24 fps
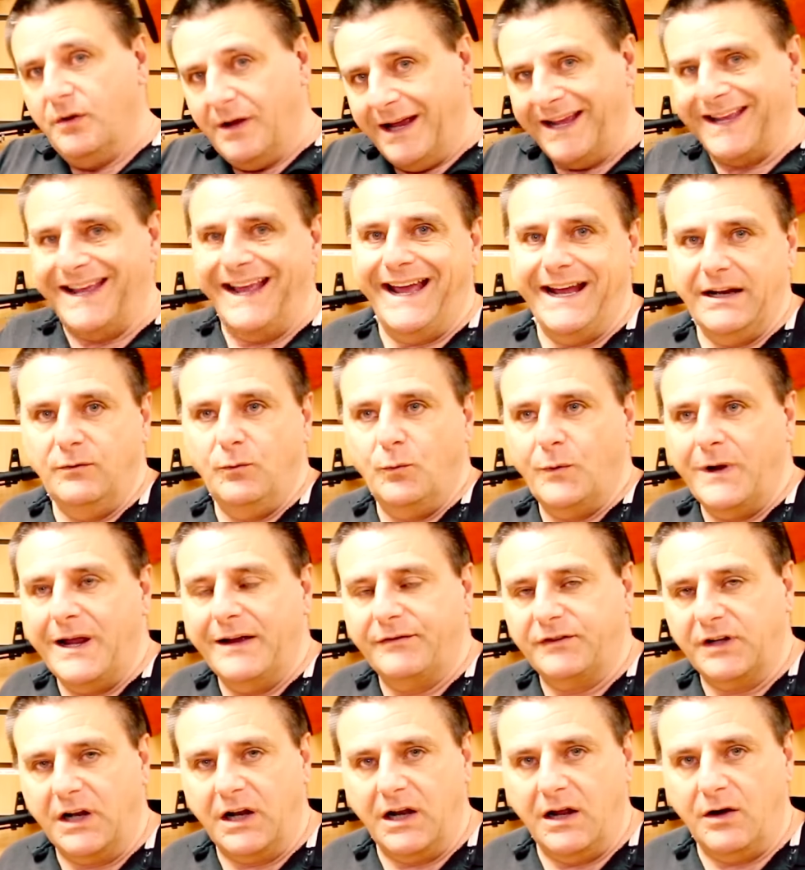Again, we
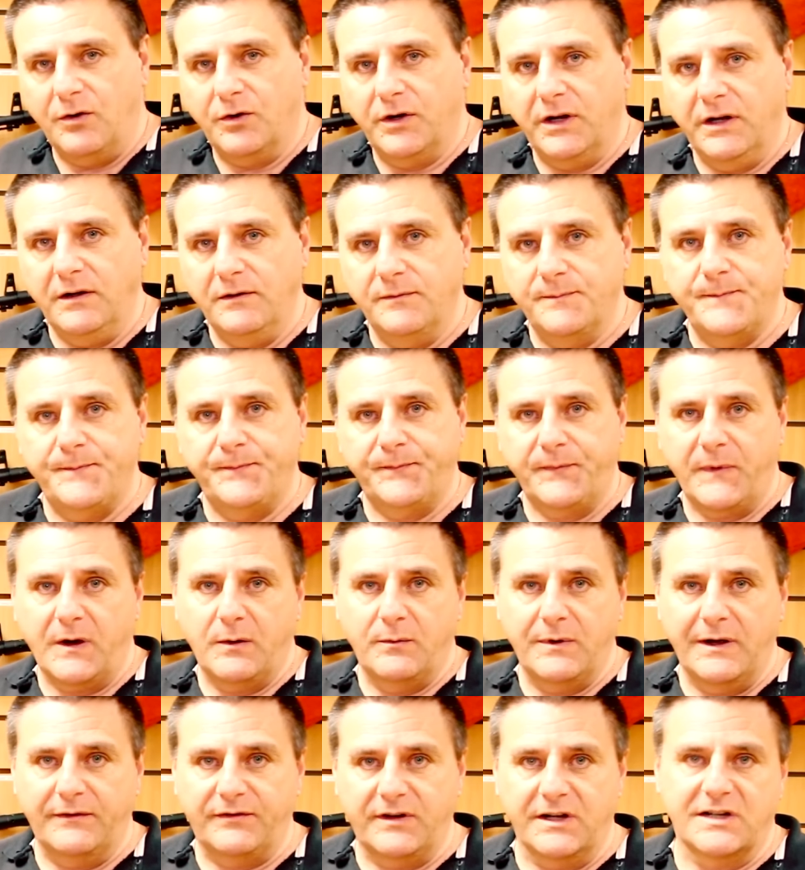have the clothing,
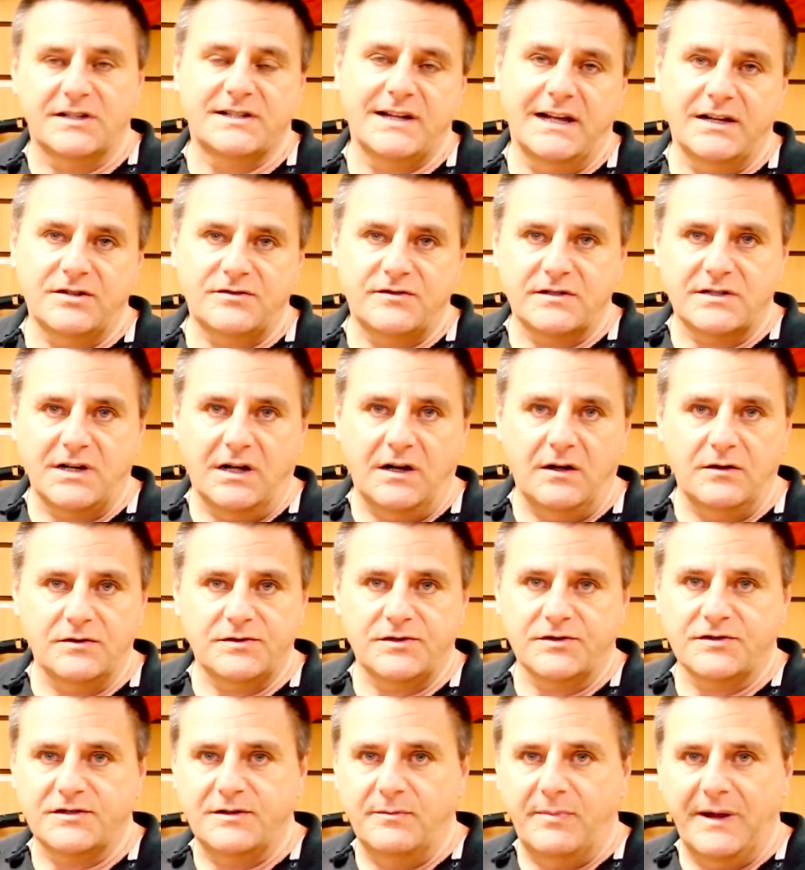we have the accessories, the
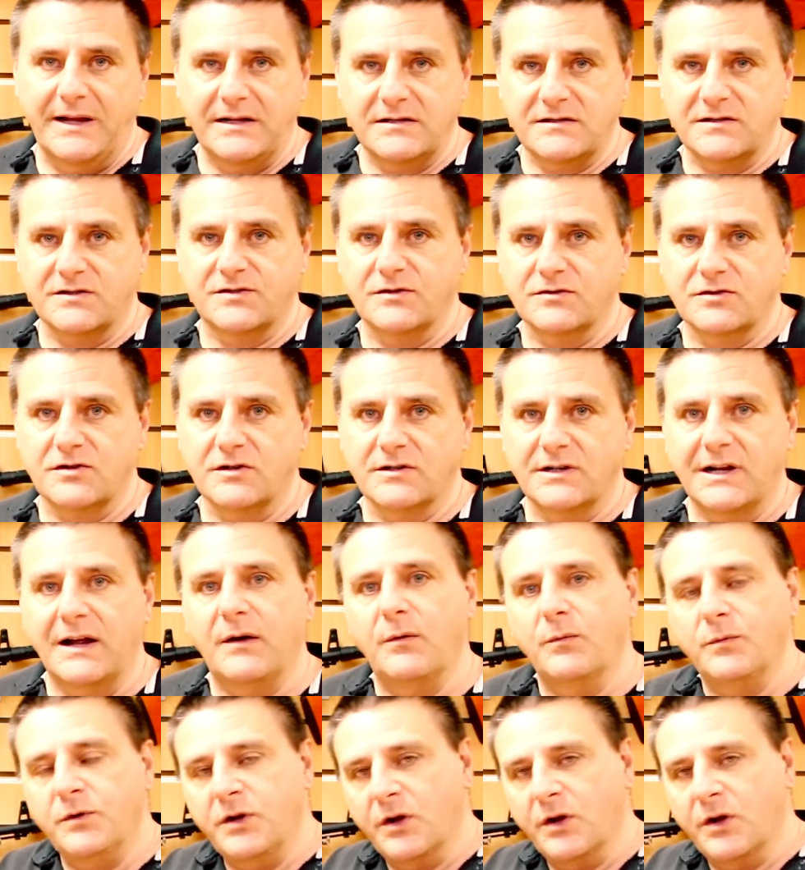holsters, the belts and stuff like that.